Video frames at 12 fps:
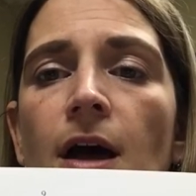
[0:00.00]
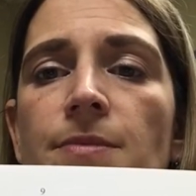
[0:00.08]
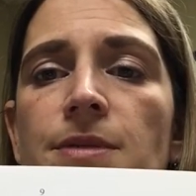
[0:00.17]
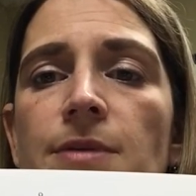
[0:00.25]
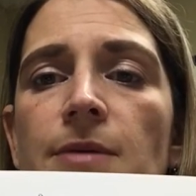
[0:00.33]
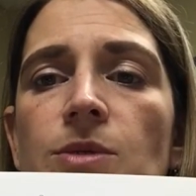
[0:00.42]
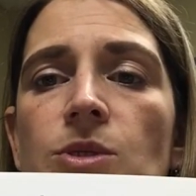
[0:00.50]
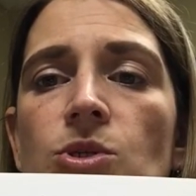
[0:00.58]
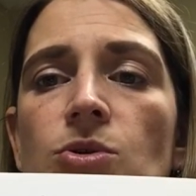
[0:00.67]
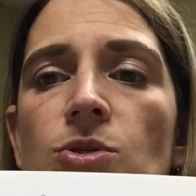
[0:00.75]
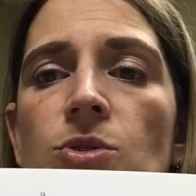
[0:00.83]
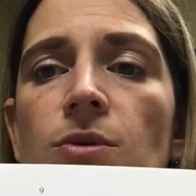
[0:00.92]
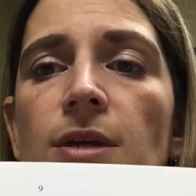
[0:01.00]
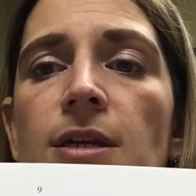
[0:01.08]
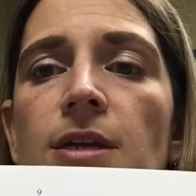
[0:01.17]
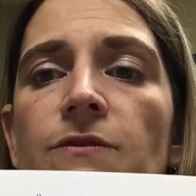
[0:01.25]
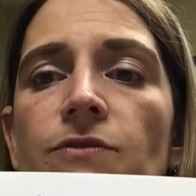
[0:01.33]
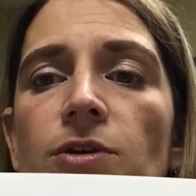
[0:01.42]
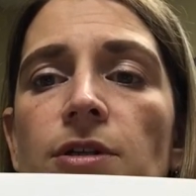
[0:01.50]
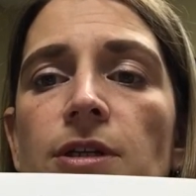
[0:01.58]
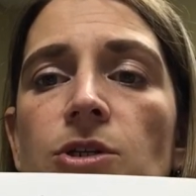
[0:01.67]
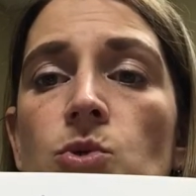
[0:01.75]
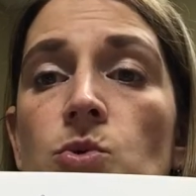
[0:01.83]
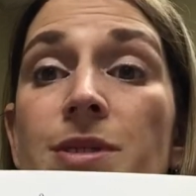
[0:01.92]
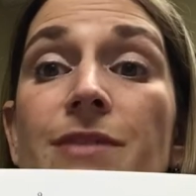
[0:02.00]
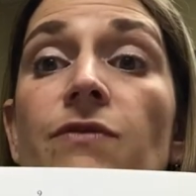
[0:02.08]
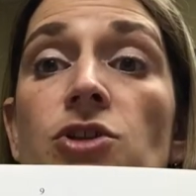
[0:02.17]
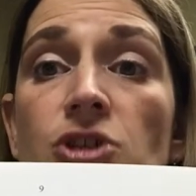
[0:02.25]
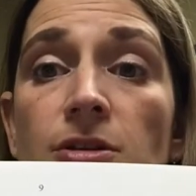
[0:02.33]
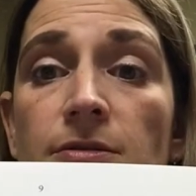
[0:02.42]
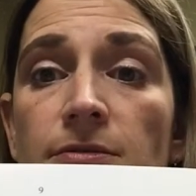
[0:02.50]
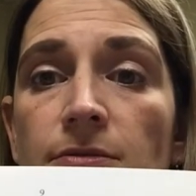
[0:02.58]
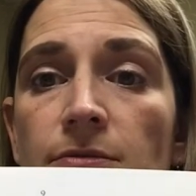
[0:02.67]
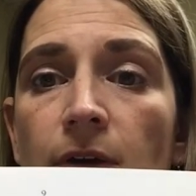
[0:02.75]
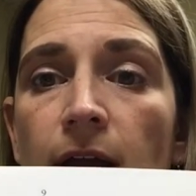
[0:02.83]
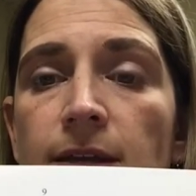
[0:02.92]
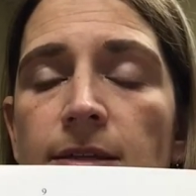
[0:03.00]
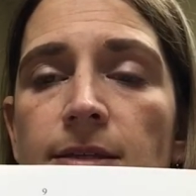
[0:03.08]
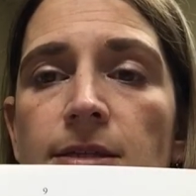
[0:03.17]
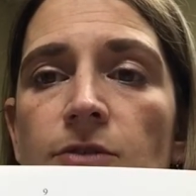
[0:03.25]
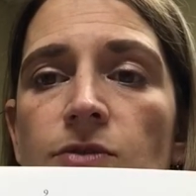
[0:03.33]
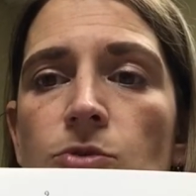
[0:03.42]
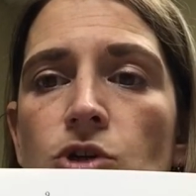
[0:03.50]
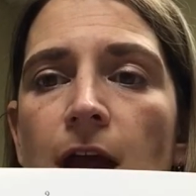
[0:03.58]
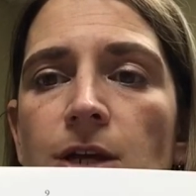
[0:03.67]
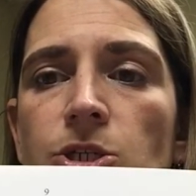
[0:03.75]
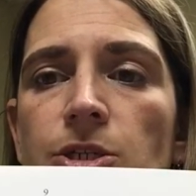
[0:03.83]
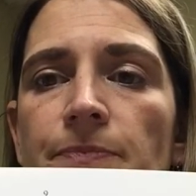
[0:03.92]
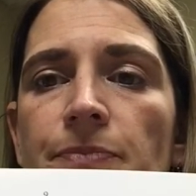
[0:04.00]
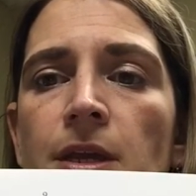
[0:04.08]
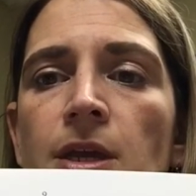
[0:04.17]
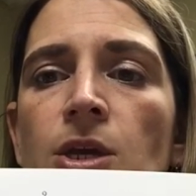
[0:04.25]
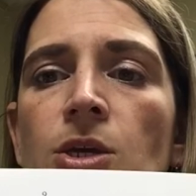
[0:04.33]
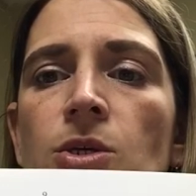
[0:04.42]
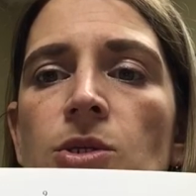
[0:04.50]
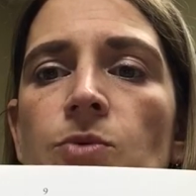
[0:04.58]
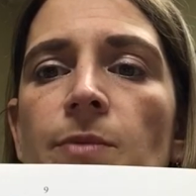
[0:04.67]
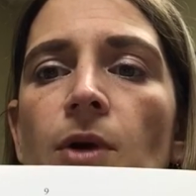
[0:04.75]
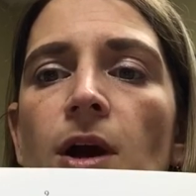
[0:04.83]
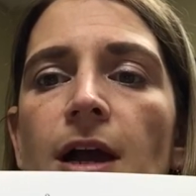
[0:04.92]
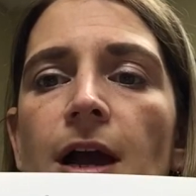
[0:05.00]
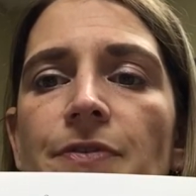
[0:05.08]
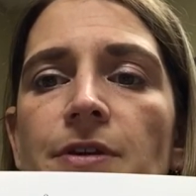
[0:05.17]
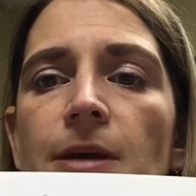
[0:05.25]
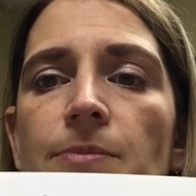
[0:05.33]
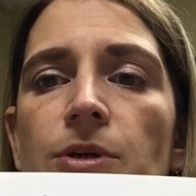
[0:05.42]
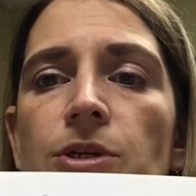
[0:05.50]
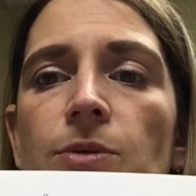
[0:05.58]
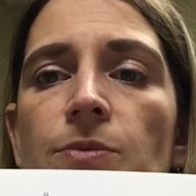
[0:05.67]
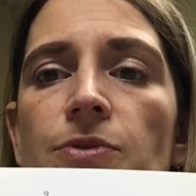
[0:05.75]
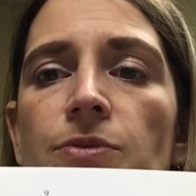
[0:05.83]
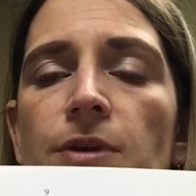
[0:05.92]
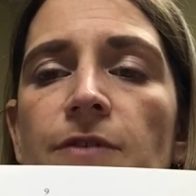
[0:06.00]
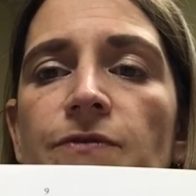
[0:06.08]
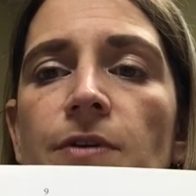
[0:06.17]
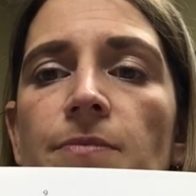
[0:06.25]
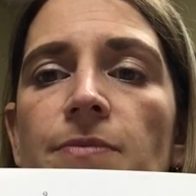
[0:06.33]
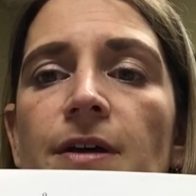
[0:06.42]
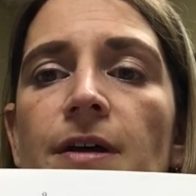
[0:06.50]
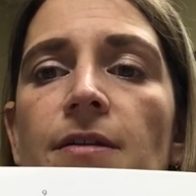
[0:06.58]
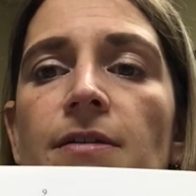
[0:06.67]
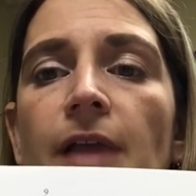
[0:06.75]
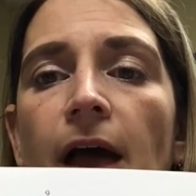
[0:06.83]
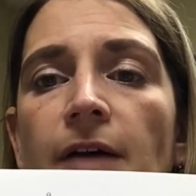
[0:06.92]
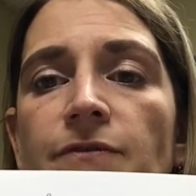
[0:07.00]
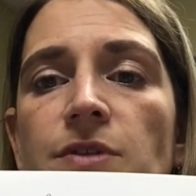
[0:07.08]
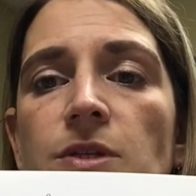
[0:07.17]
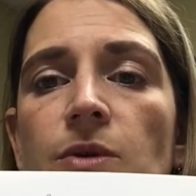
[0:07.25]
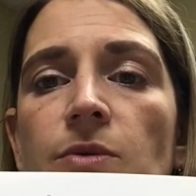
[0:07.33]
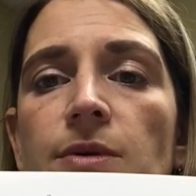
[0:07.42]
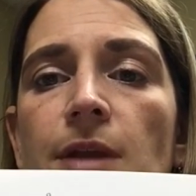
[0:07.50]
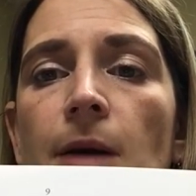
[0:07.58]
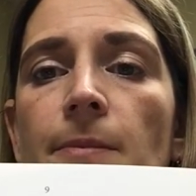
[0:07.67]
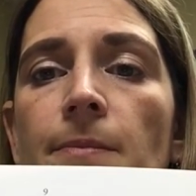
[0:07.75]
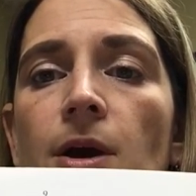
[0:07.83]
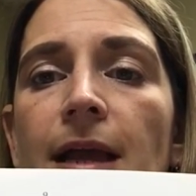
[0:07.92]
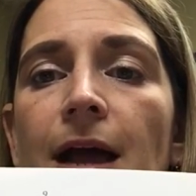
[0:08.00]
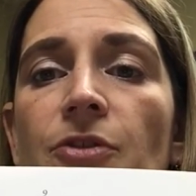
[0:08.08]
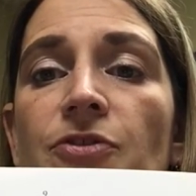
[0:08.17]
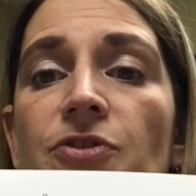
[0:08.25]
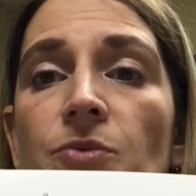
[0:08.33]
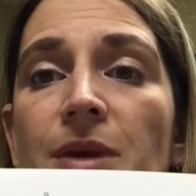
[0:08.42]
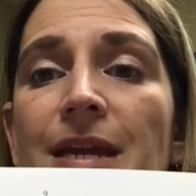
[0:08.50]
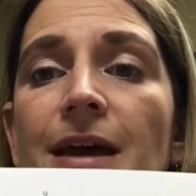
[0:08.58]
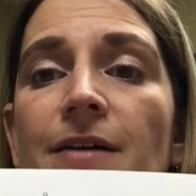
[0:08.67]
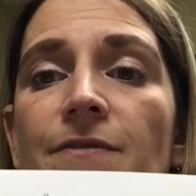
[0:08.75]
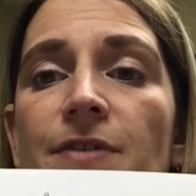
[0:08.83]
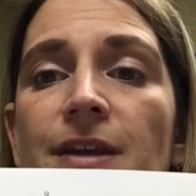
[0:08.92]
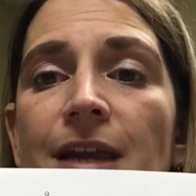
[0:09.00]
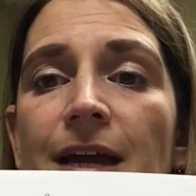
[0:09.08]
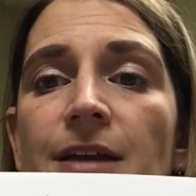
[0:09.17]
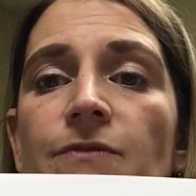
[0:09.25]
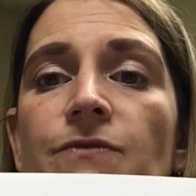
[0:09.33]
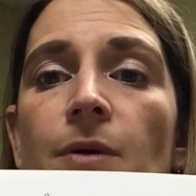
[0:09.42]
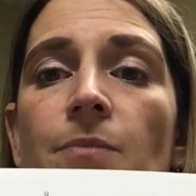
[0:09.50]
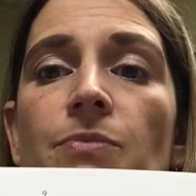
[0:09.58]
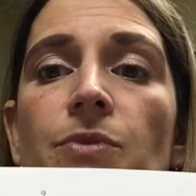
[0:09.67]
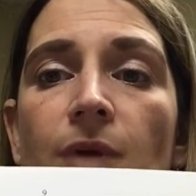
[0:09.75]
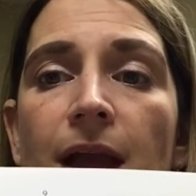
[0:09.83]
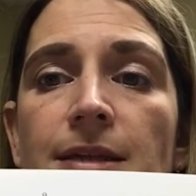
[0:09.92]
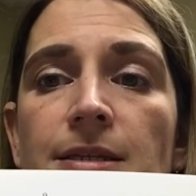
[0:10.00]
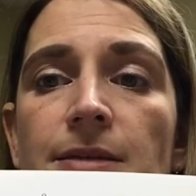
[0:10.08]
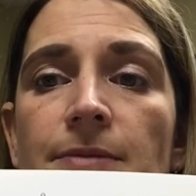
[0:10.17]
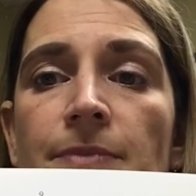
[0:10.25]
Sometimes students will inadvertently use division, right, instead of subtraction. So we mark out the number cube 3 from the left. We would mark out 3 of the 9 from the right.